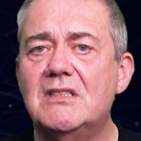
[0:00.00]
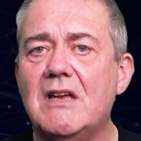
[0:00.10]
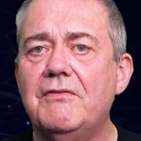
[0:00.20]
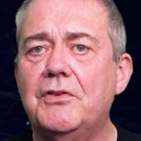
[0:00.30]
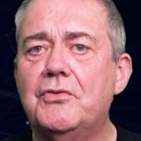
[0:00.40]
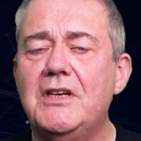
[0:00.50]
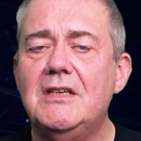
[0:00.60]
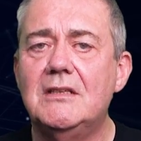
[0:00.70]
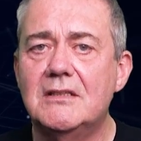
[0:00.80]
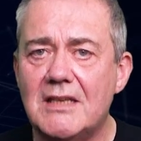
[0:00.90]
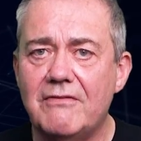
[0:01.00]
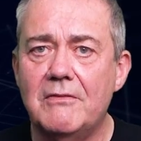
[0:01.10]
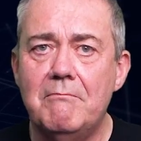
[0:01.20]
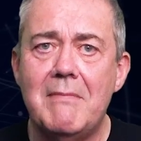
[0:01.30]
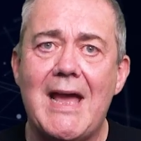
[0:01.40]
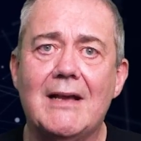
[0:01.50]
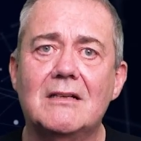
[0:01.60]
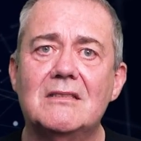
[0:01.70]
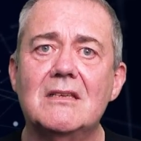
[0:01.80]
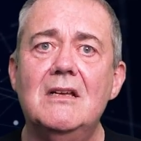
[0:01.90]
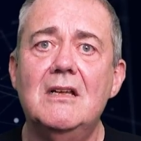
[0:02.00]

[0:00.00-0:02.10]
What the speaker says: 737 MAX